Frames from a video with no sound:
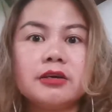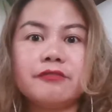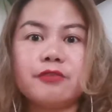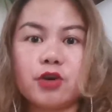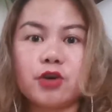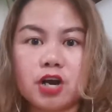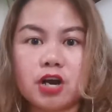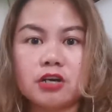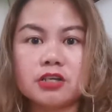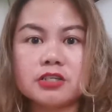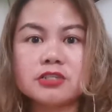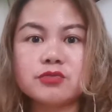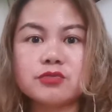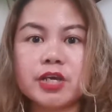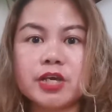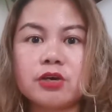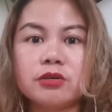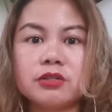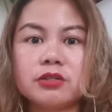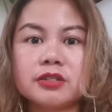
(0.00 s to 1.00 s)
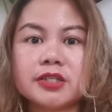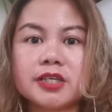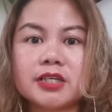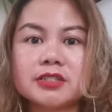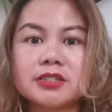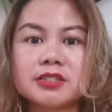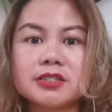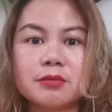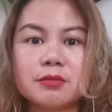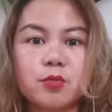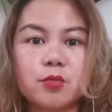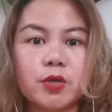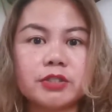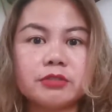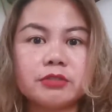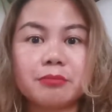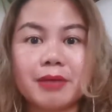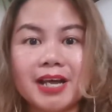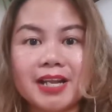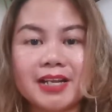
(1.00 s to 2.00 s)
For us, we call that somewhat
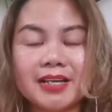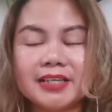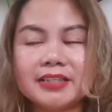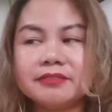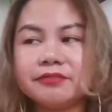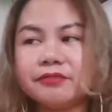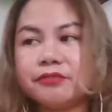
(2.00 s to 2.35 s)
ballad.